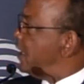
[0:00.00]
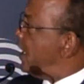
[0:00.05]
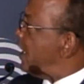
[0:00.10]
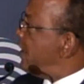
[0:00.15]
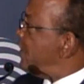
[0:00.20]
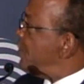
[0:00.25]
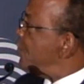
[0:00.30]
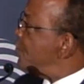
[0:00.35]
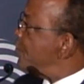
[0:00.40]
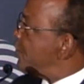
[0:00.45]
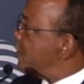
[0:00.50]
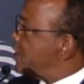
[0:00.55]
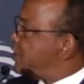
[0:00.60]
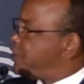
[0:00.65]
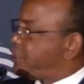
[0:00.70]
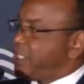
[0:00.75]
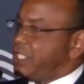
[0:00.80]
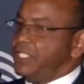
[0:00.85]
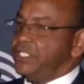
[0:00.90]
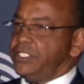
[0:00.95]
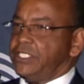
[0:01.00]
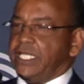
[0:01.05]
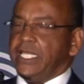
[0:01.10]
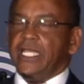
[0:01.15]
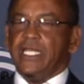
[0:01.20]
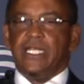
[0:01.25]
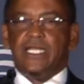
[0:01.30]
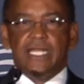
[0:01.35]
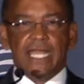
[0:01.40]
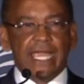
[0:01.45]
and you were in
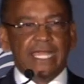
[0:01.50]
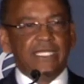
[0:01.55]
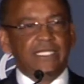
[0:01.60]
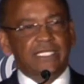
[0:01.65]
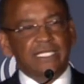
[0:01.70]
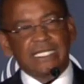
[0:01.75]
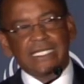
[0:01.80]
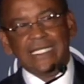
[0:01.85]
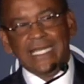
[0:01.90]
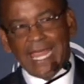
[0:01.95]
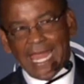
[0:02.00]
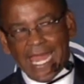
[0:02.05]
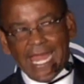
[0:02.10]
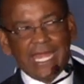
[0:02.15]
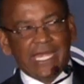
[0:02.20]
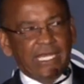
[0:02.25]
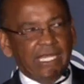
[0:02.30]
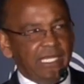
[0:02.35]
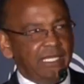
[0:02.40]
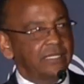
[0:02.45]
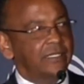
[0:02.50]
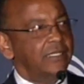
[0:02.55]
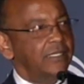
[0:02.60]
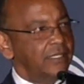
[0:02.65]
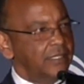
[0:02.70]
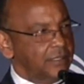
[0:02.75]
Shenzhen in 1980,